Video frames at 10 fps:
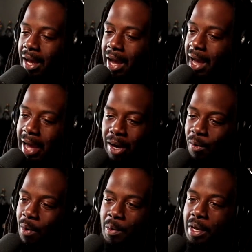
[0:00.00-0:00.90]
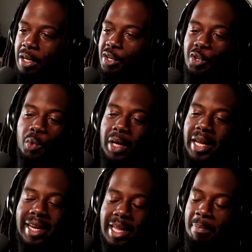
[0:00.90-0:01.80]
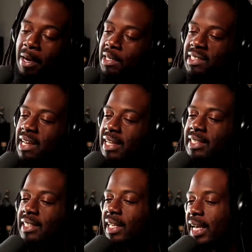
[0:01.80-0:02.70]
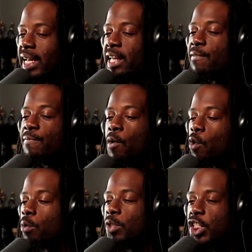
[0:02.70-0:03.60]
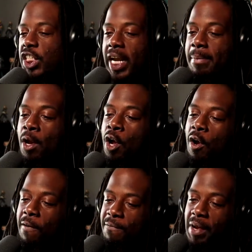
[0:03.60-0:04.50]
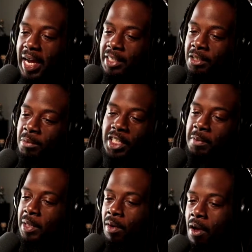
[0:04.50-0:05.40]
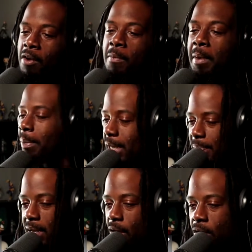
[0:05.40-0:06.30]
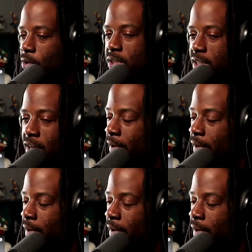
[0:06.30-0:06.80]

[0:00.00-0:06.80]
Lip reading: I don't want nothing to do with any parasites in any form, shape, or fashion. Them shits be crawling up your pee-pee hole and stuff.